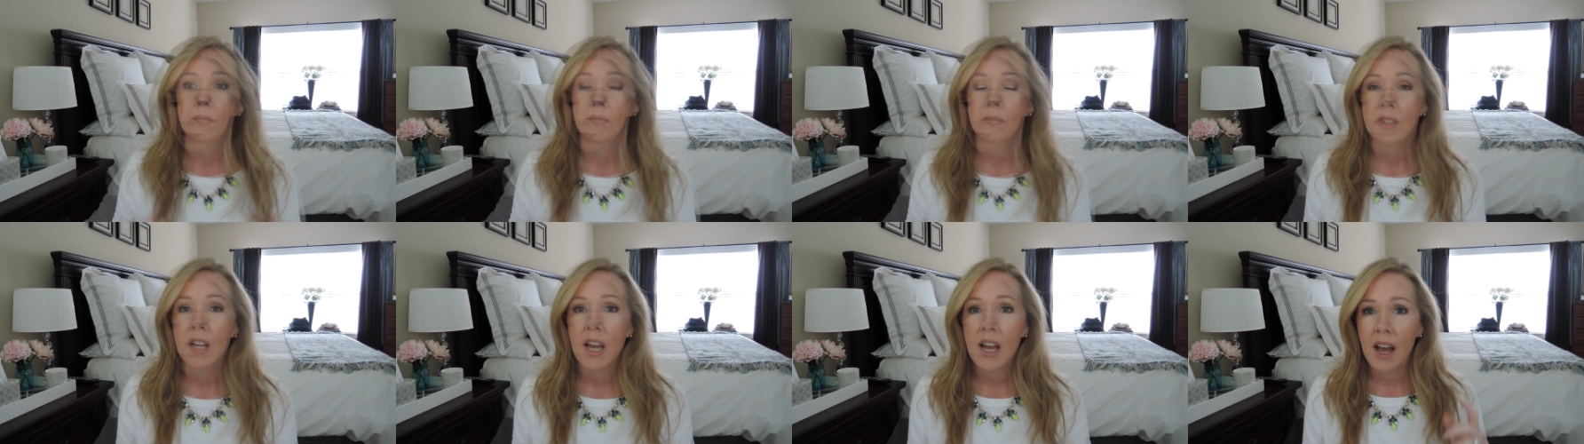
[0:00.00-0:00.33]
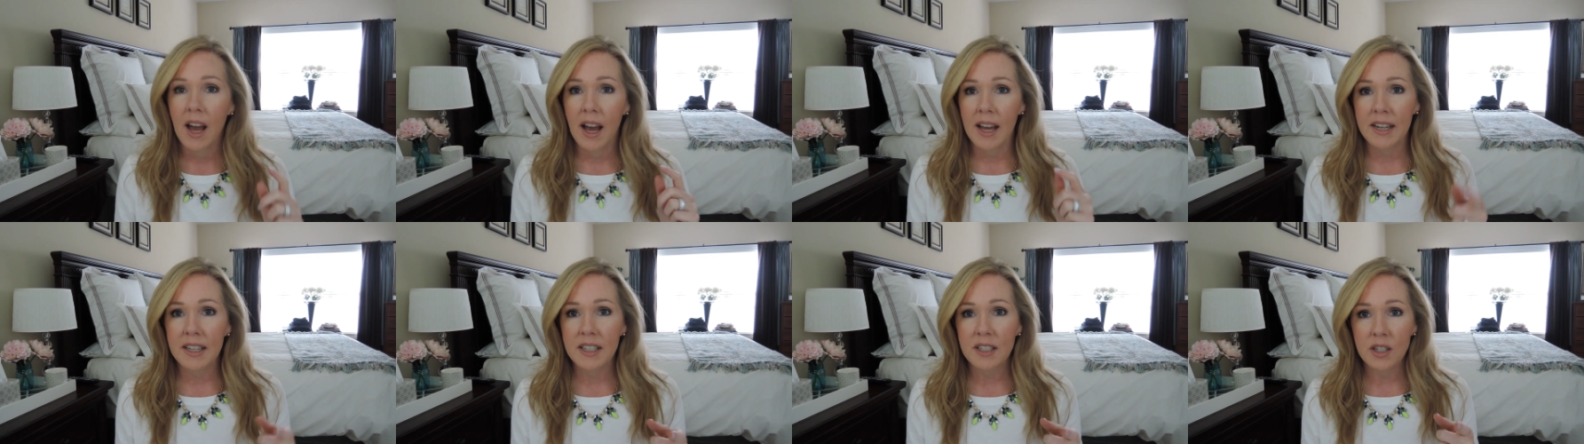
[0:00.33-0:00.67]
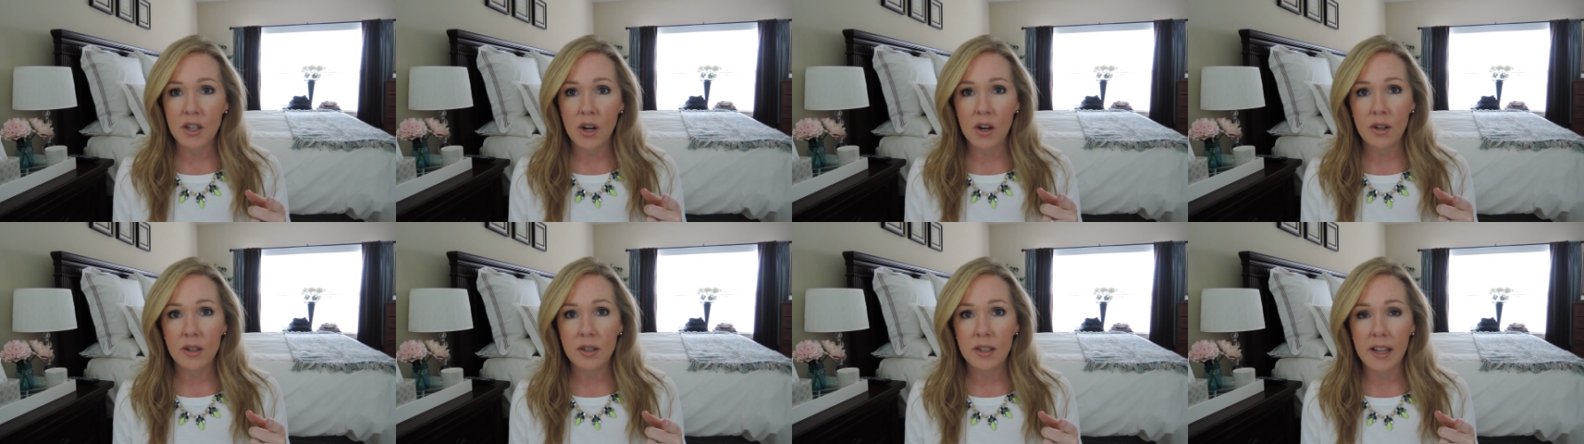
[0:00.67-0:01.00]
I didn't
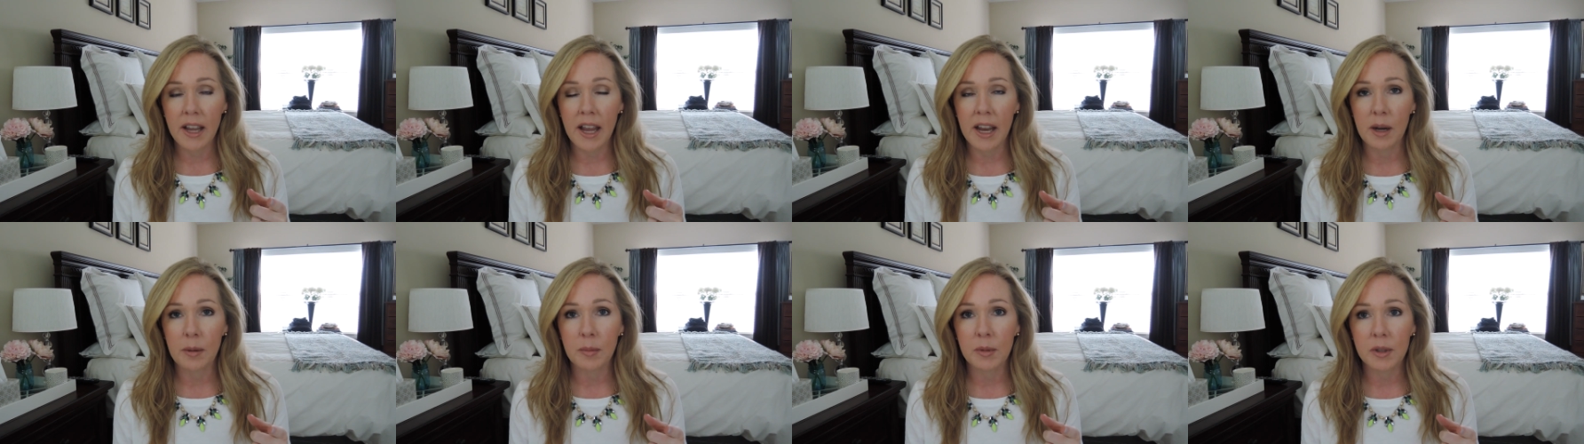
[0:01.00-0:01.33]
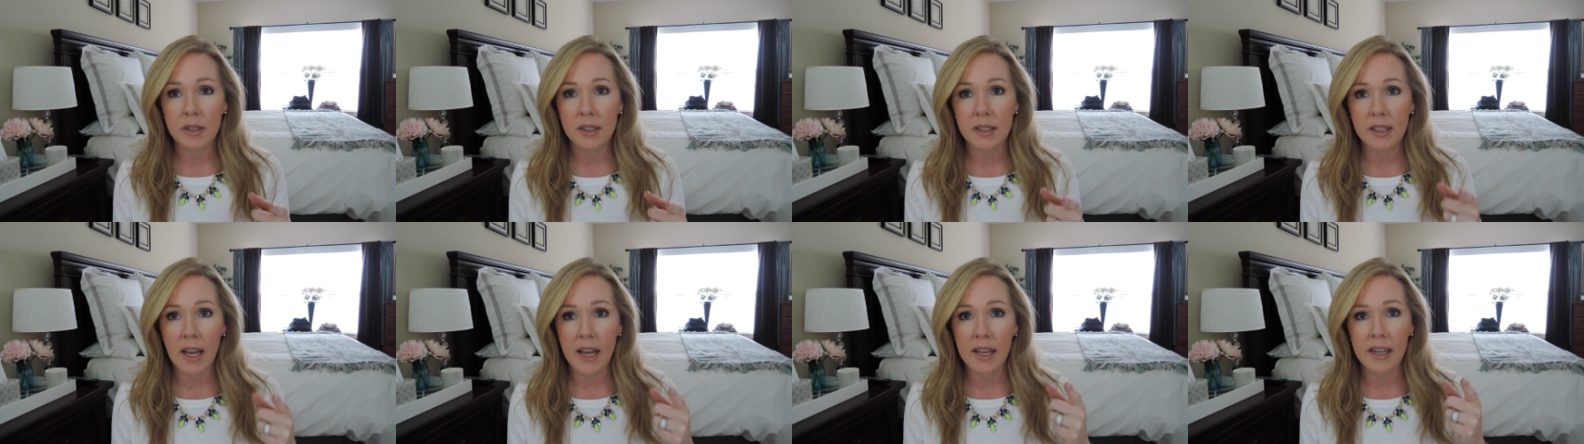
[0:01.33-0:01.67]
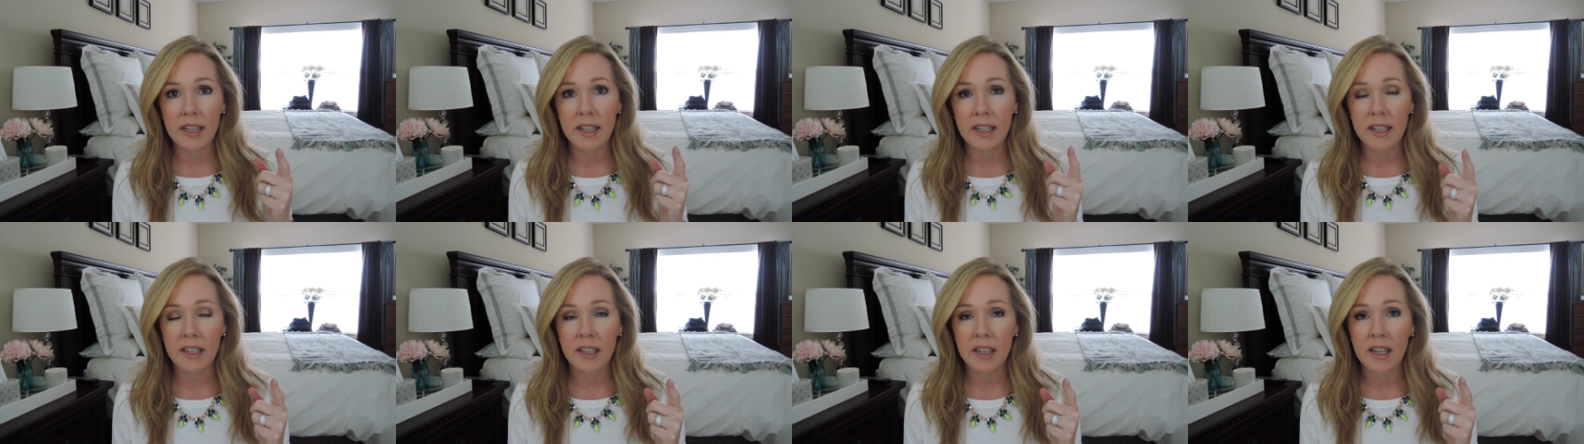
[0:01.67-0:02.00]
turn the camera
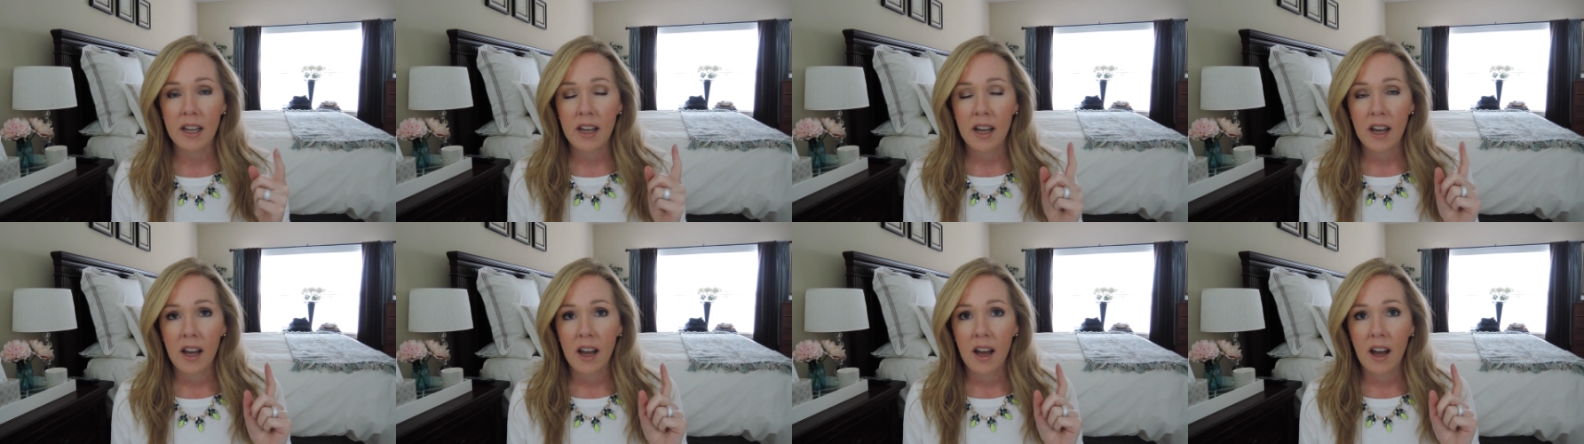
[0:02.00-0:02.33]
setting,